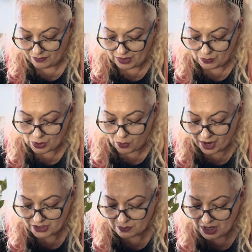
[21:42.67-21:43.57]
it
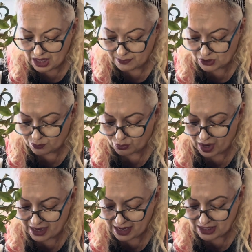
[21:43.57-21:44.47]
requires medium to
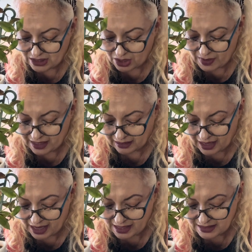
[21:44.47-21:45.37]
bright indirect
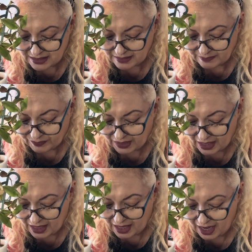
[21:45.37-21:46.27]
light.
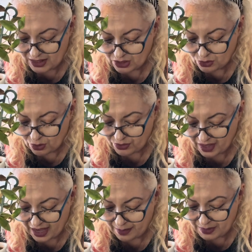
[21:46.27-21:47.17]
And the growth
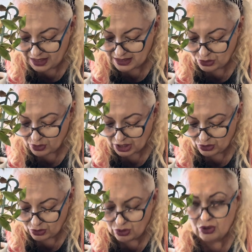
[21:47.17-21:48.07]
habit, you
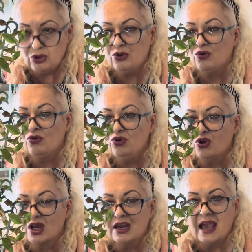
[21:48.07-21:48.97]
can
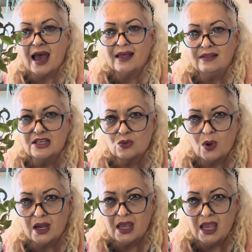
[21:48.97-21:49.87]
add this
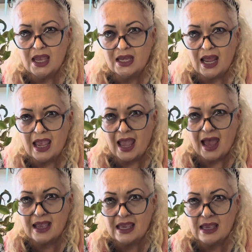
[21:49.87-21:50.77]
one in a
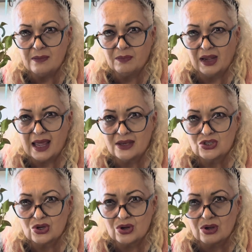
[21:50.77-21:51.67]
hanging
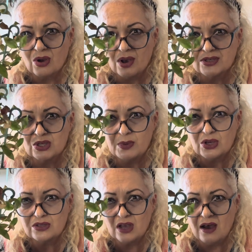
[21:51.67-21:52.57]
planter also
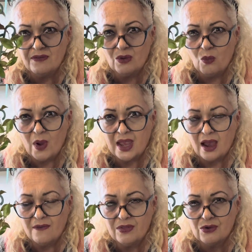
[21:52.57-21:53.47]
because of the way
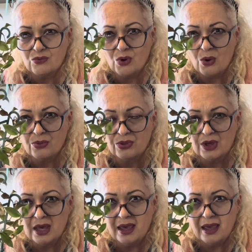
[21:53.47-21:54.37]
of the growth
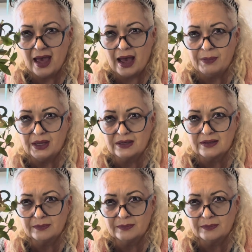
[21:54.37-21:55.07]
habit.